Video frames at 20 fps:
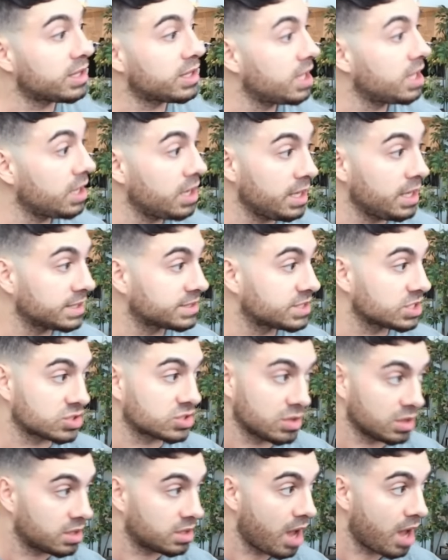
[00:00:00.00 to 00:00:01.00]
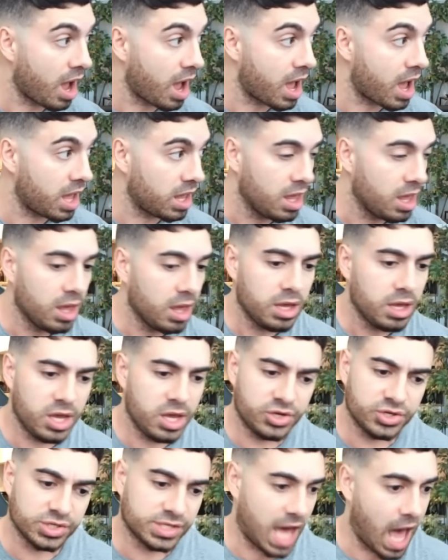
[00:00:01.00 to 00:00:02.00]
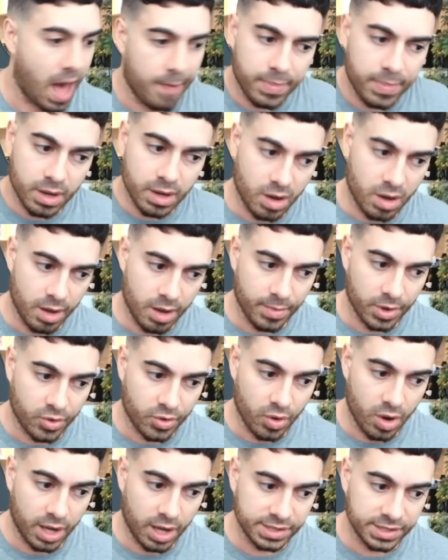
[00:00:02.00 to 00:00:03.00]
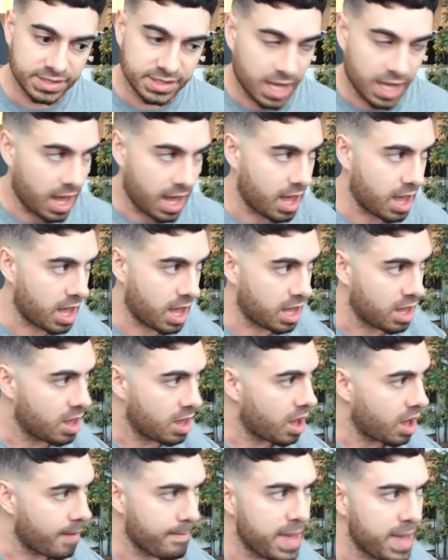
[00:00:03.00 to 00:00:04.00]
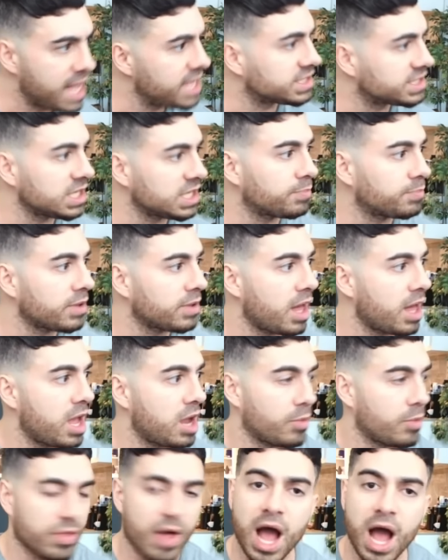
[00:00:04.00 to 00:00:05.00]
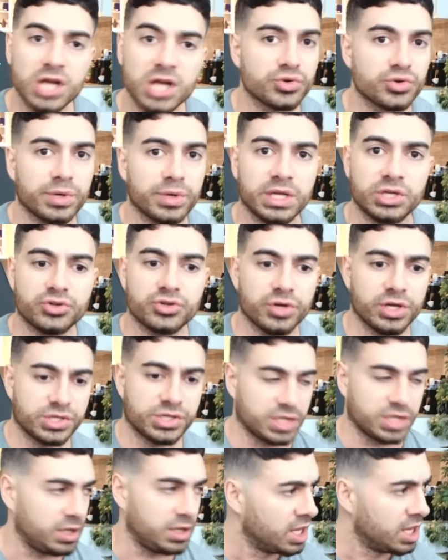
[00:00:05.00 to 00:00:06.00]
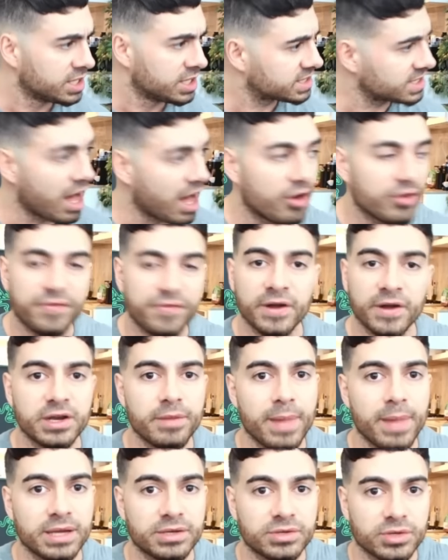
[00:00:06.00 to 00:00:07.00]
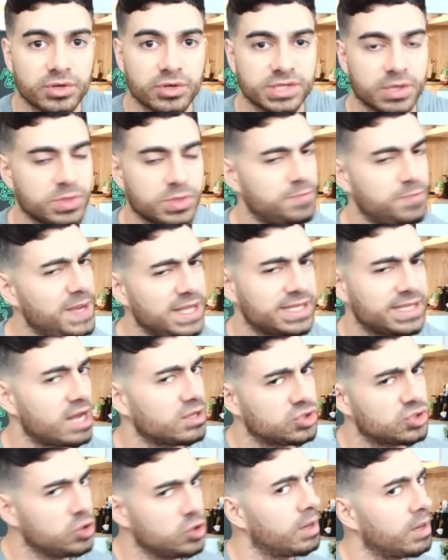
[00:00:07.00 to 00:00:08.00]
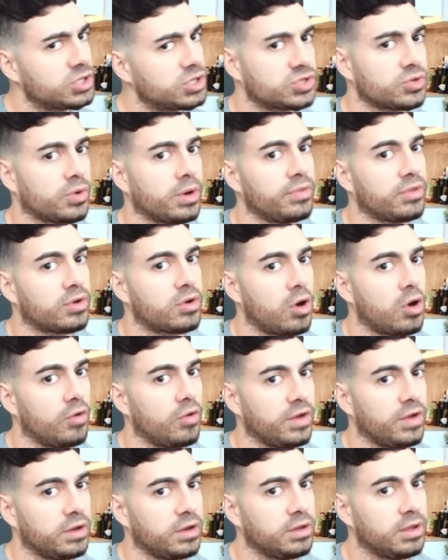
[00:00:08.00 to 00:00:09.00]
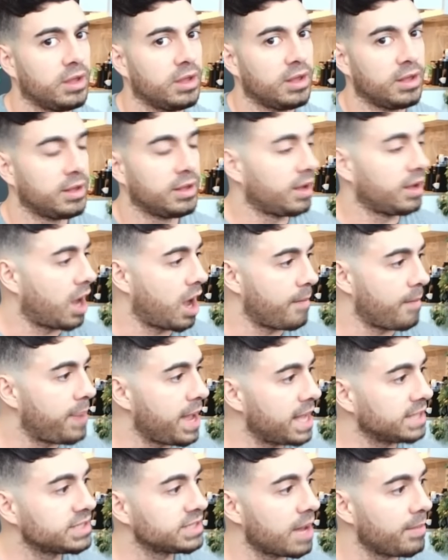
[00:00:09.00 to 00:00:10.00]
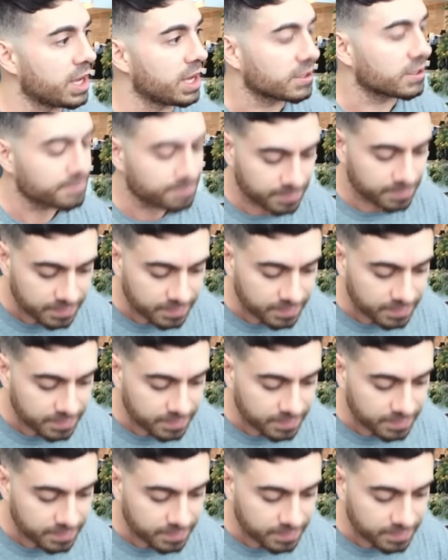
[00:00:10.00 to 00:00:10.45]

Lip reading: Kitty is this good guy. He just happened to come across a amazing play with high short interest and solid fundamentals and was beat down too much during the COVID pandemic.